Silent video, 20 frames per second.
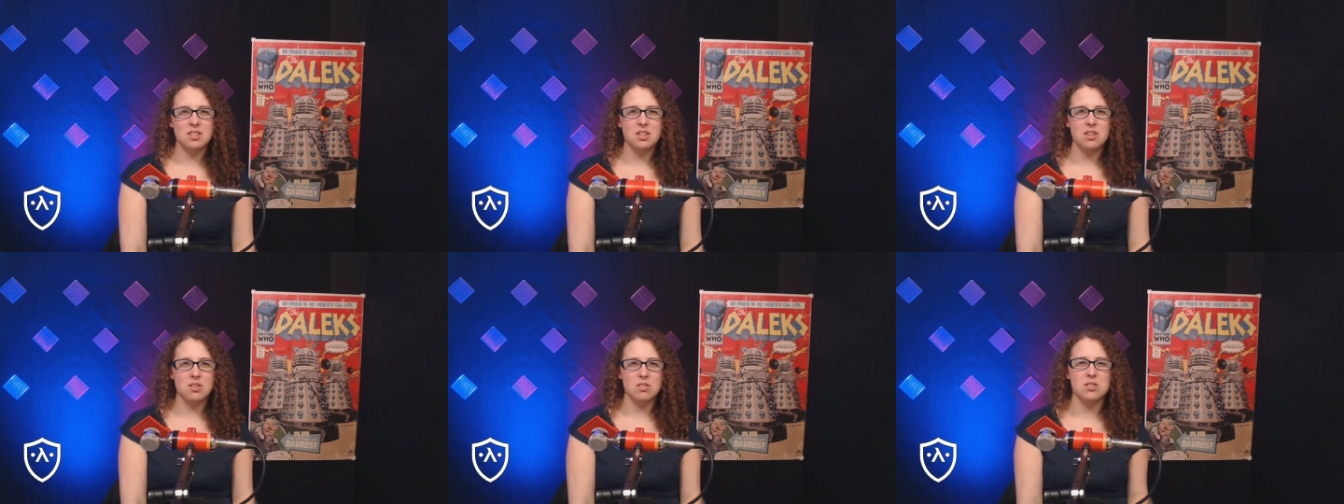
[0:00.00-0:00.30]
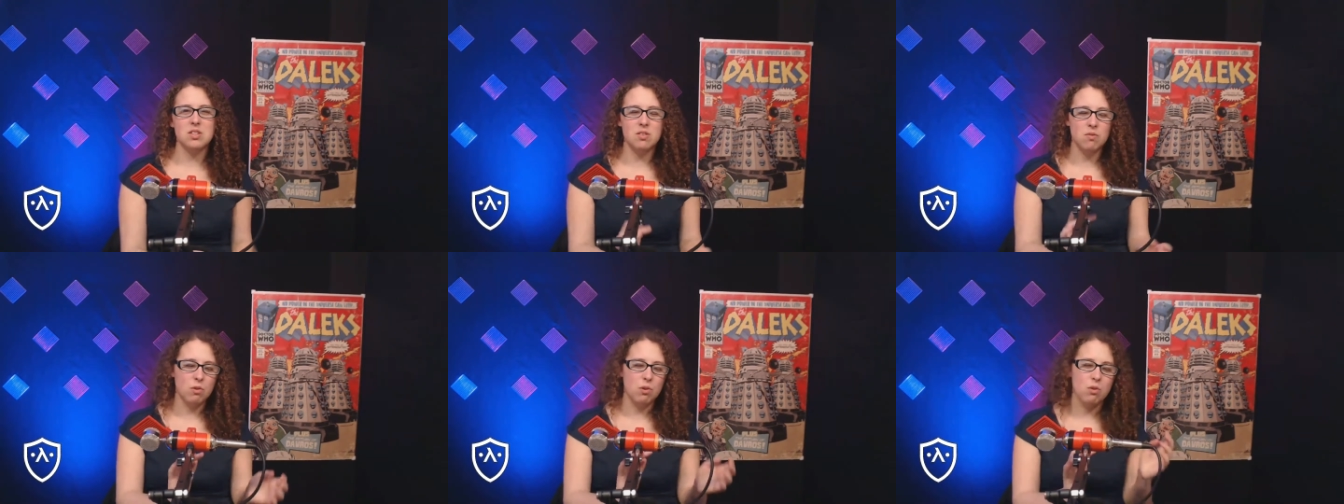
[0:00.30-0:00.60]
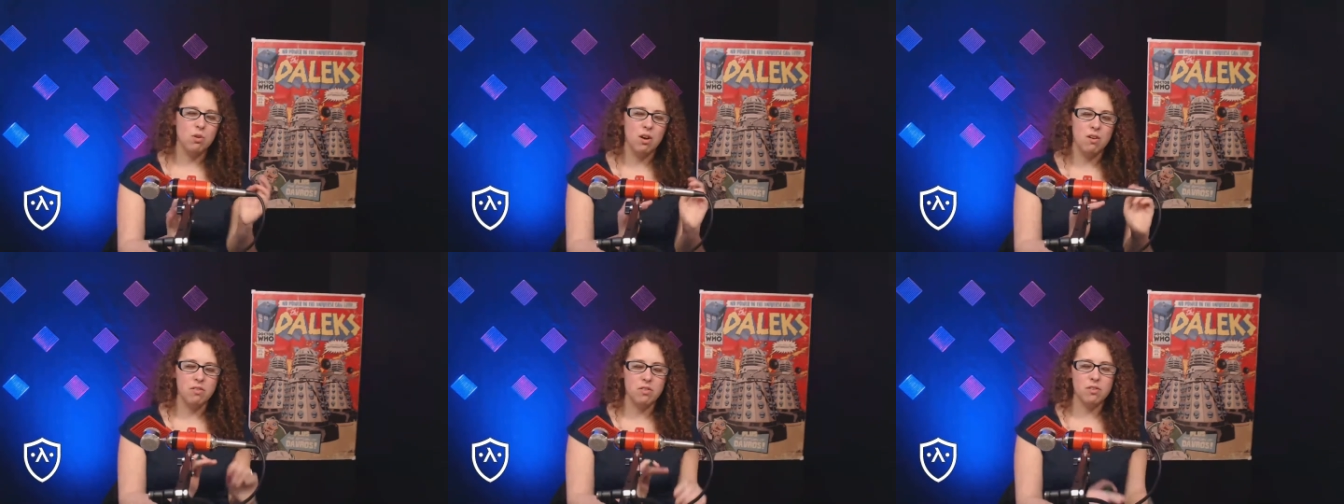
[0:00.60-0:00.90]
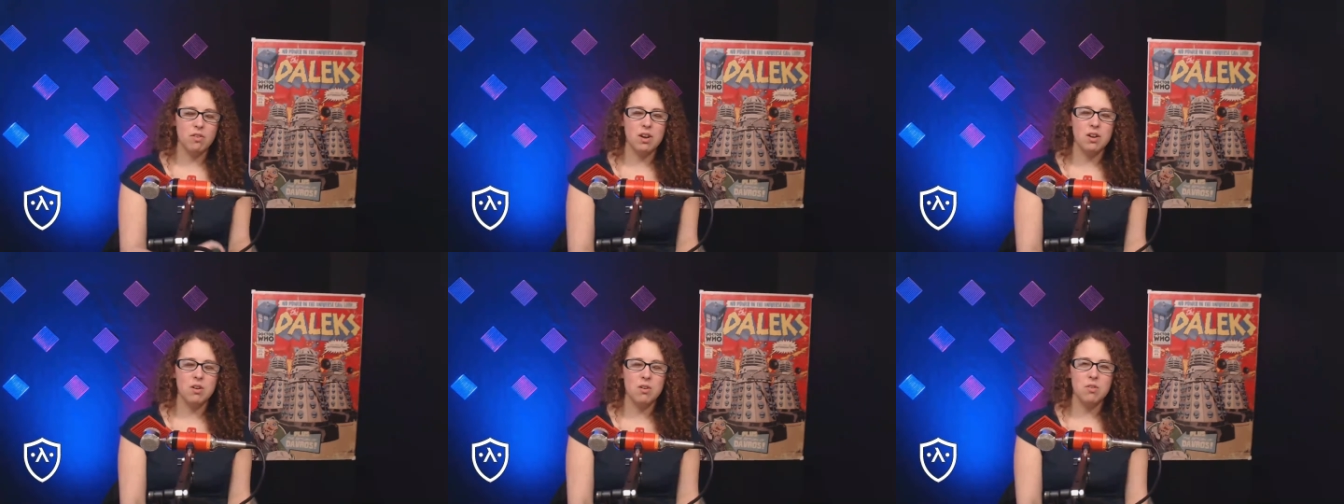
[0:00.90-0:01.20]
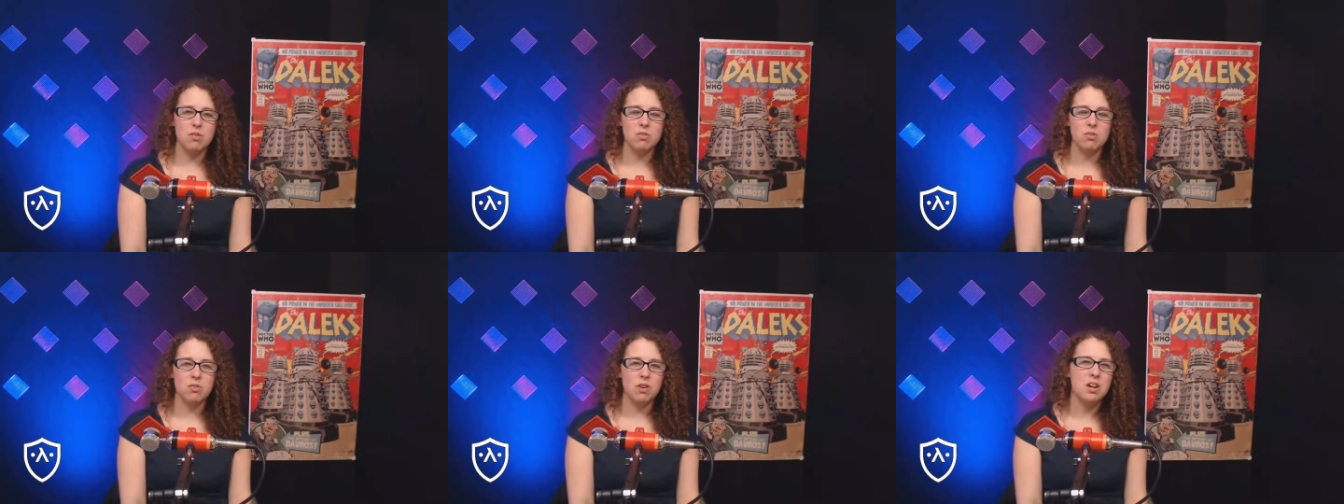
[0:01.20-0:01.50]
you know, say Rudolph the
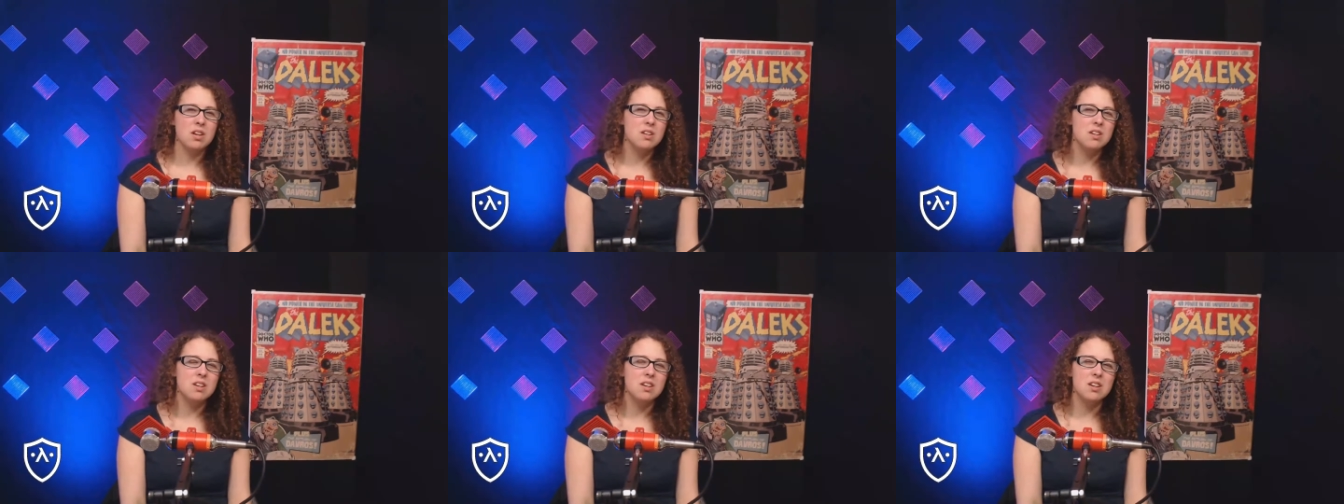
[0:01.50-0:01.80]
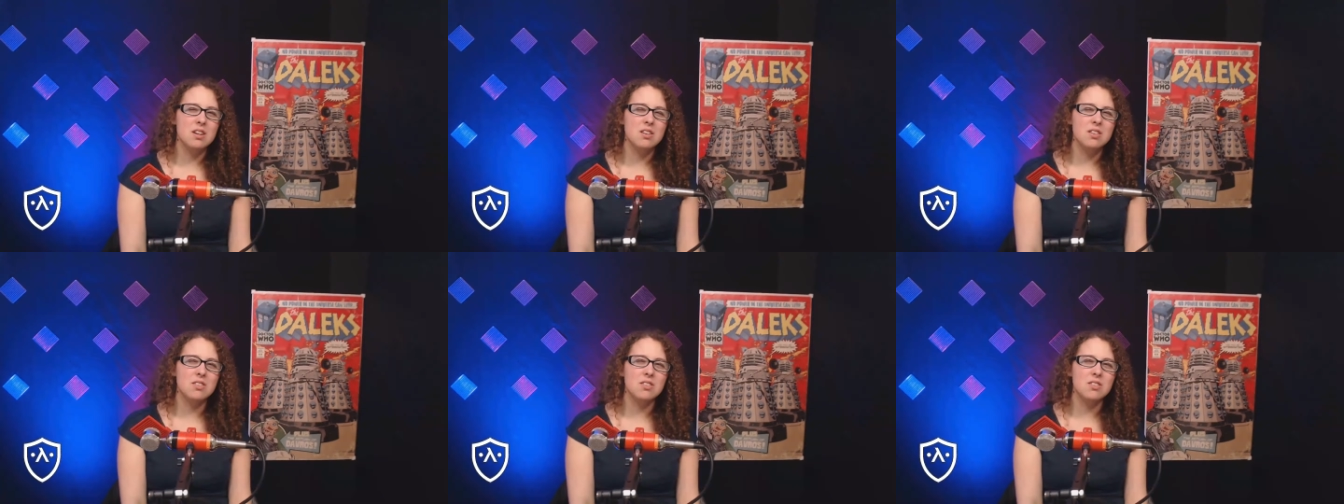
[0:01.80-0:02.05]
Red-Nosed Reindeer.